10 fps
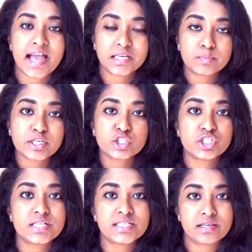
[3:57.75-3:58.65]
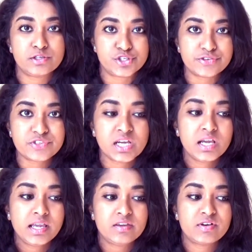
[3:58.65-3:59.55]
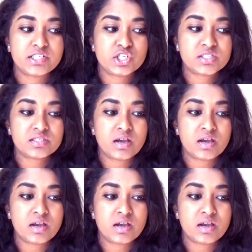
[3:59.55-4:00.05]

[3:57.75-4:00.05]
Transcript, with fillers: animations and GIFs if I just